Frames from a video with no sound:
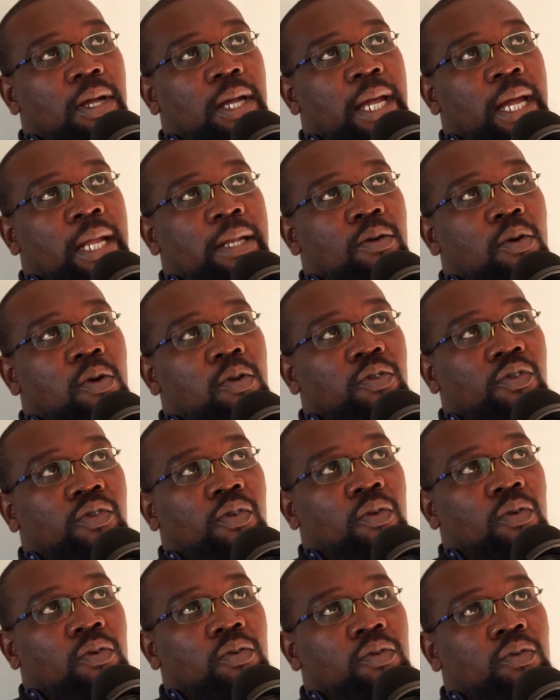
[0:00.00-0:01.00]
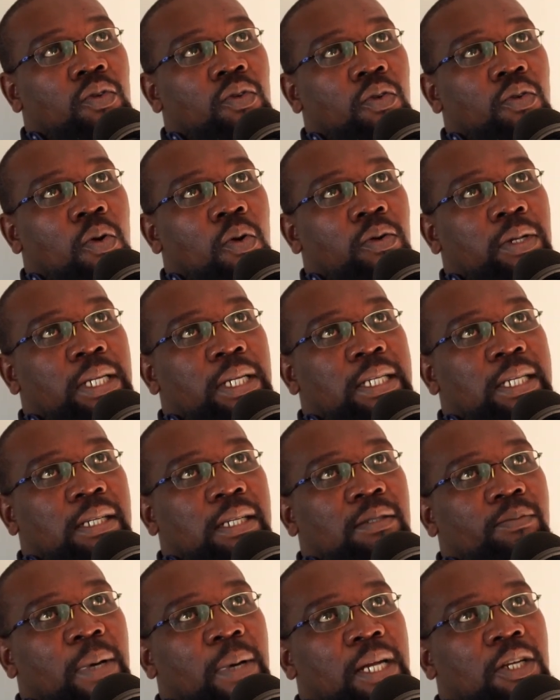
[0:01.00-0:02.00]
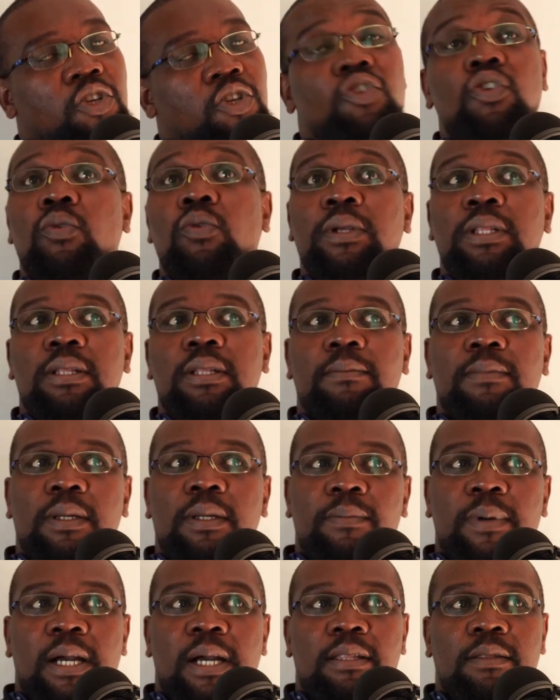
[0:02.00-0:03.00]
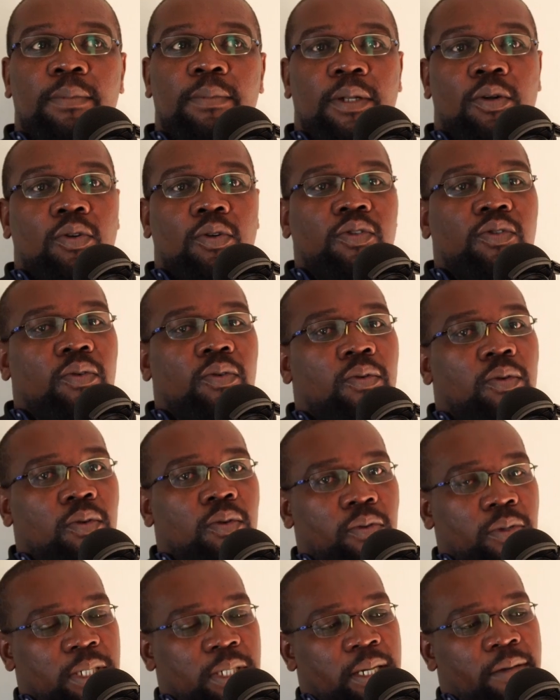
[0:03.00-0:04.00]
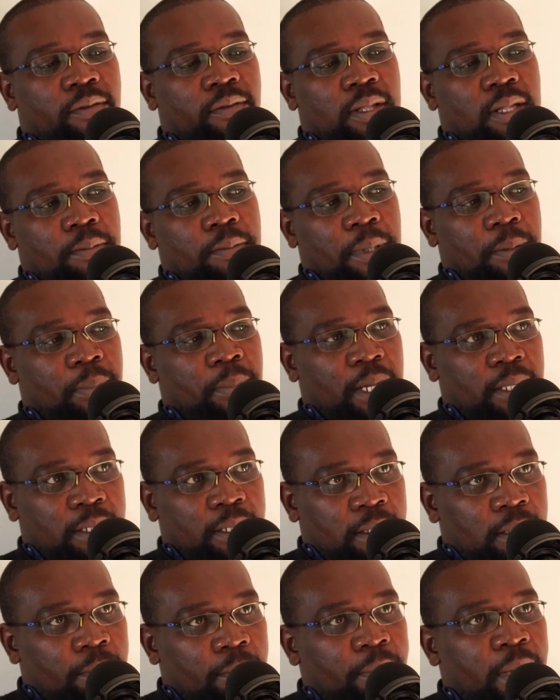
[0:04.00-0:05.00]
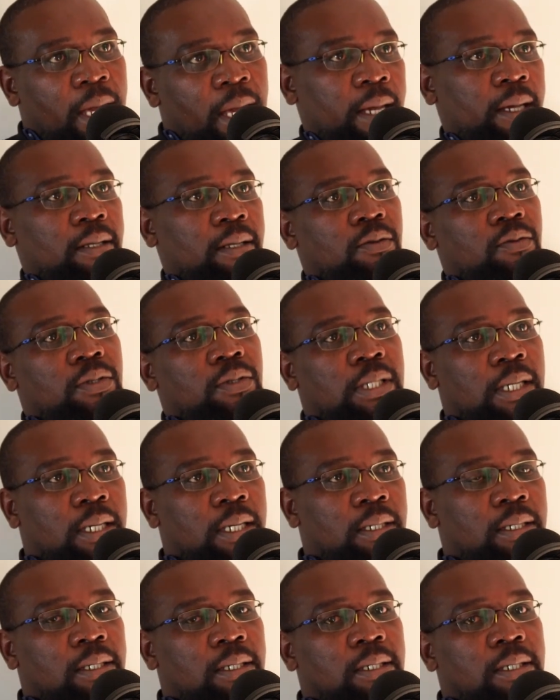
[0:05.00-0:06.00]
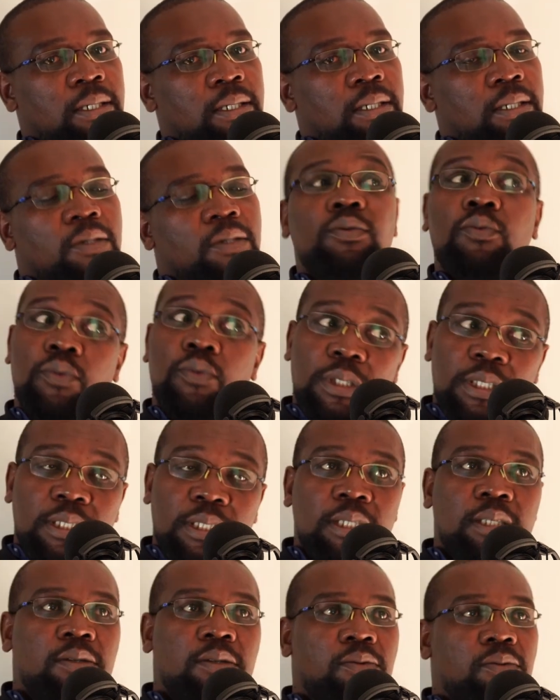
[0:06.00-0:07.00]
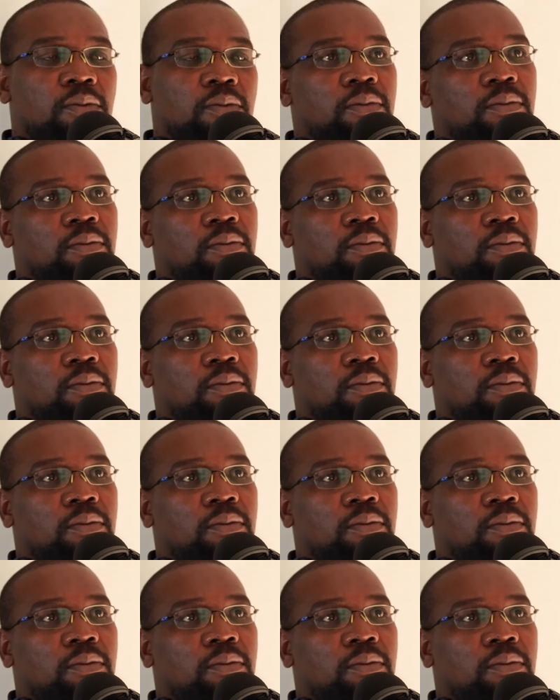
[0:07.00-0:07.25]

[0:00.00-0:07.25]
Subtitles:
And also not only just by showing them the path, but also always giving them a pat in the back to say, we see you.